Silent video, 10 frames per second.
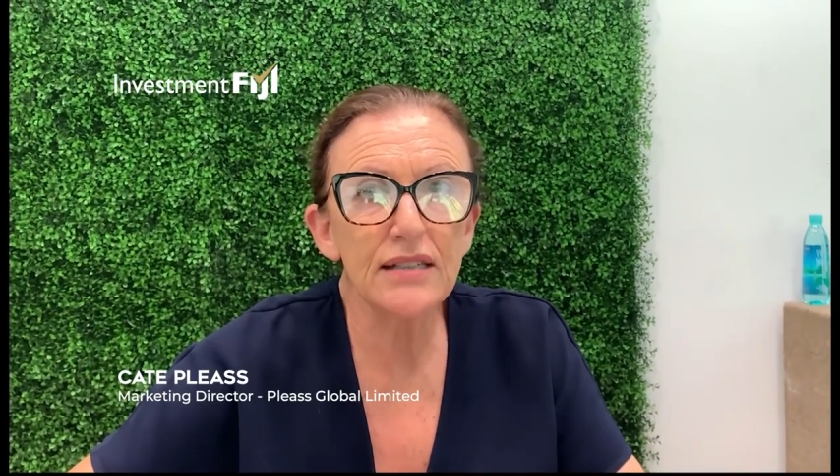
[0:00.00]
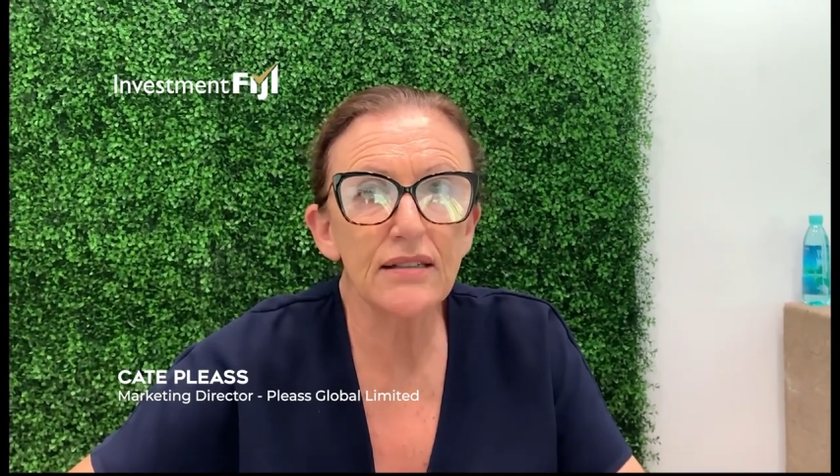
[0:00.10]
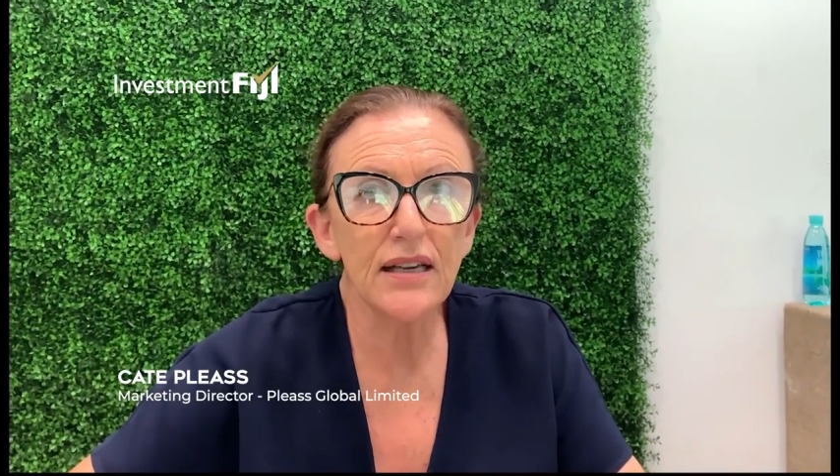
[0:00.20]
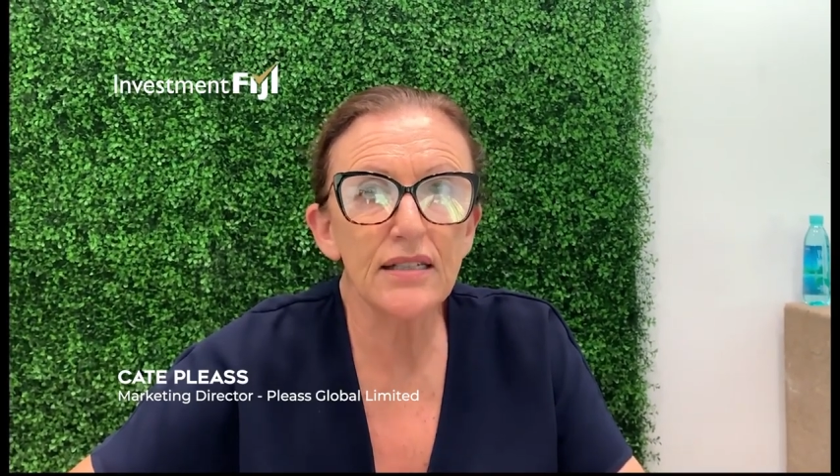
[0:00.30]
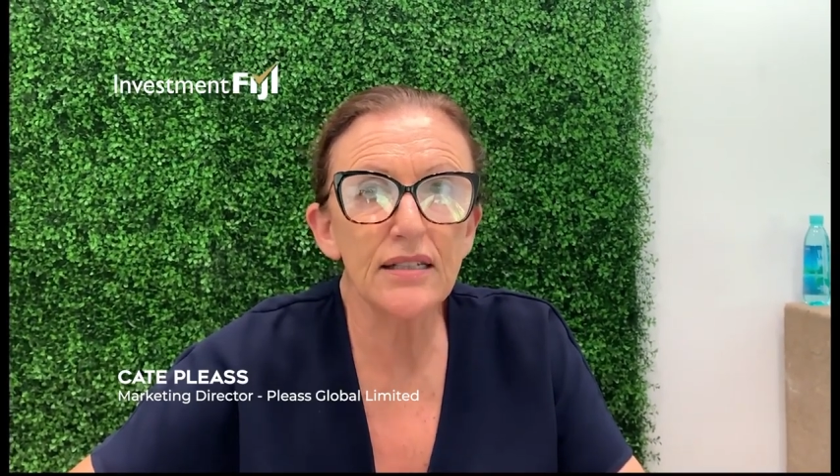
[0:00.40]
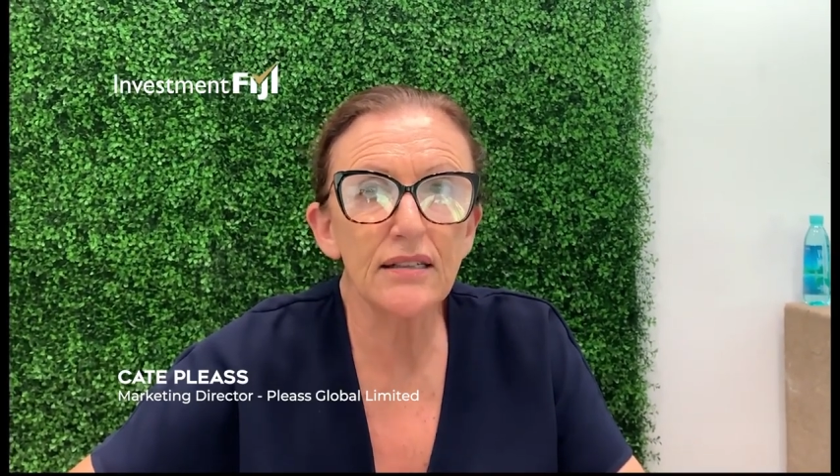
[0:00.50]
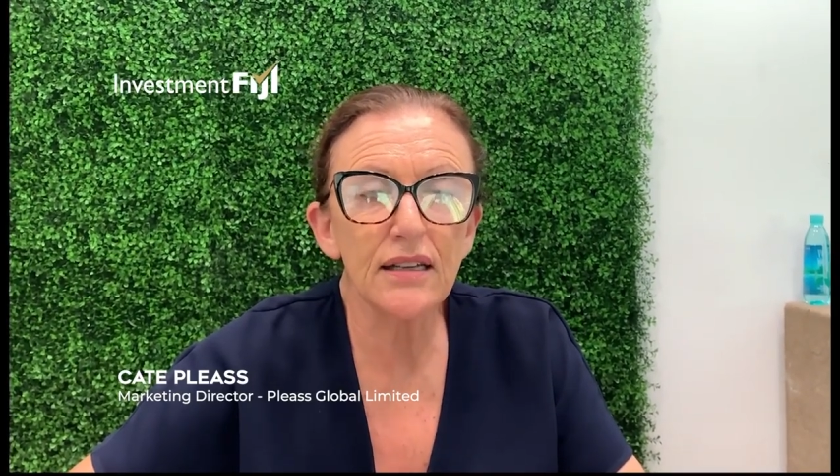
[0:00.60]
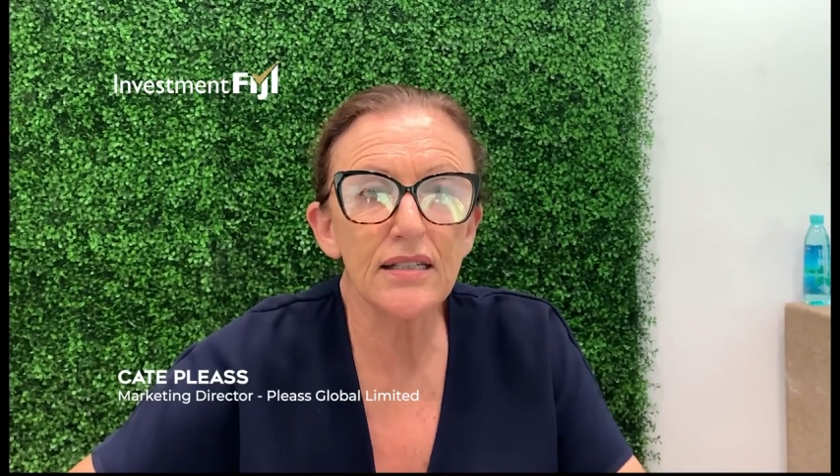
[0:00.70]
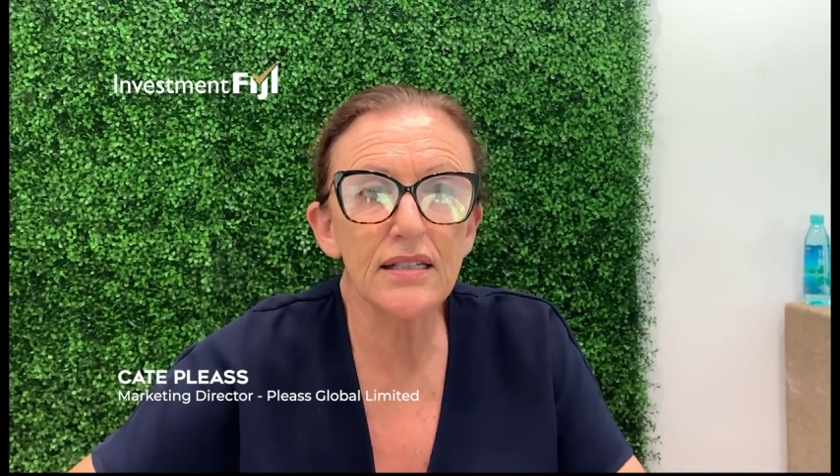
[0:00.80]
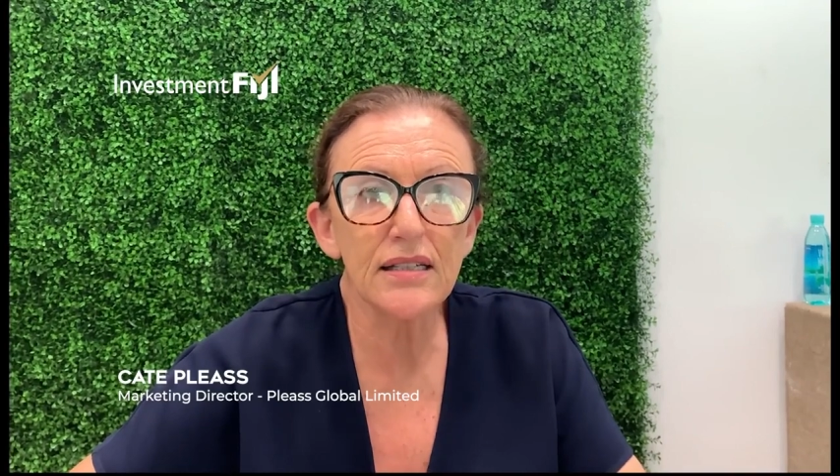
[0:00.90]
in
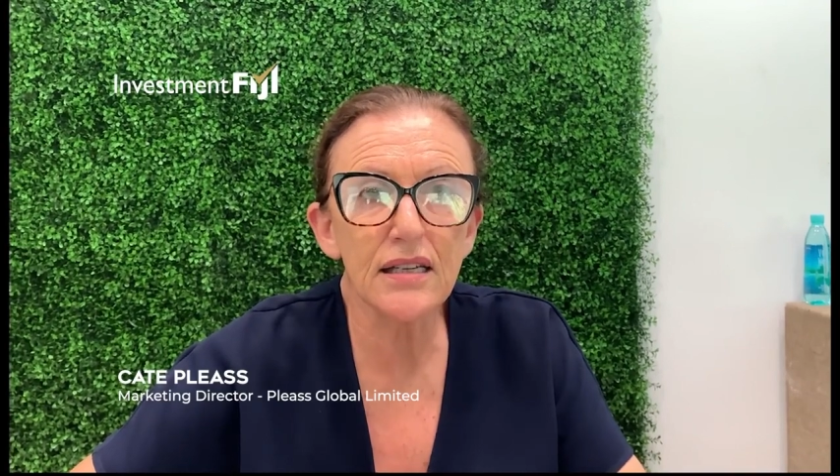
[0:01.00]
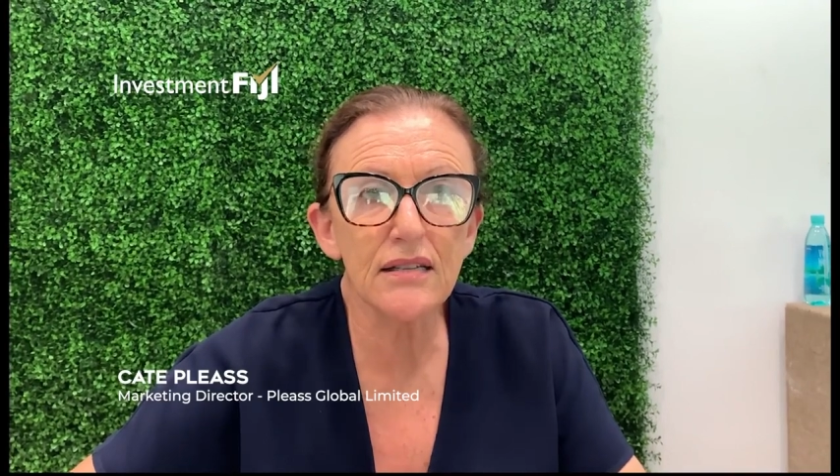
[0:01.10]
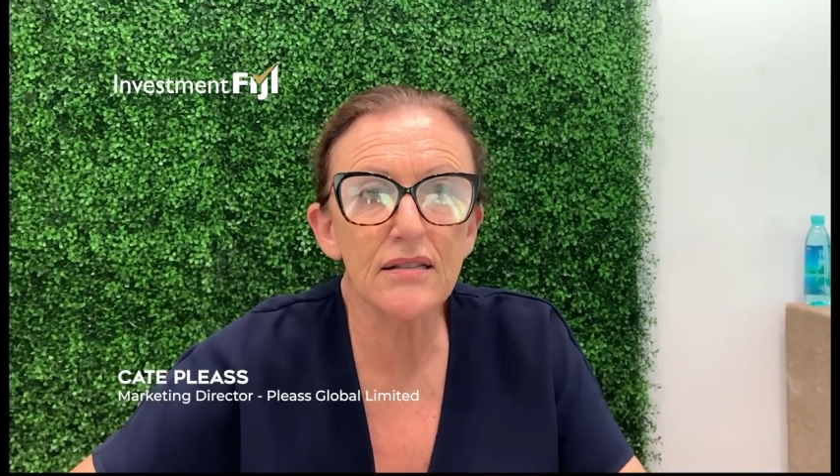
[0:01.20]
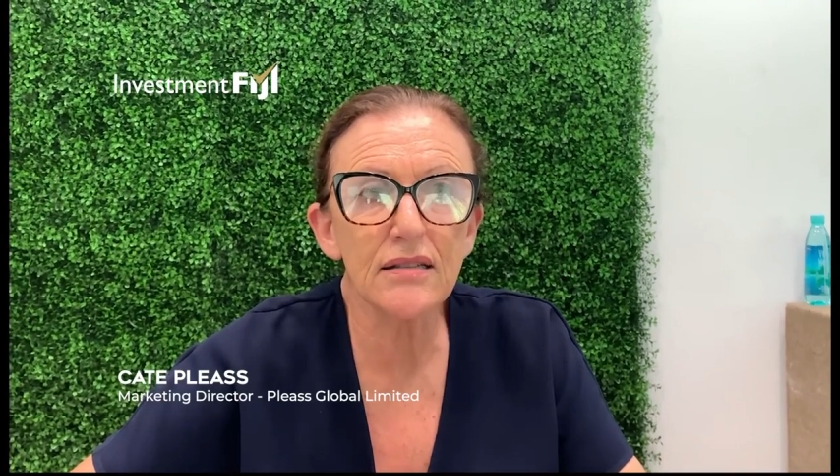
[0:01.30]
1996,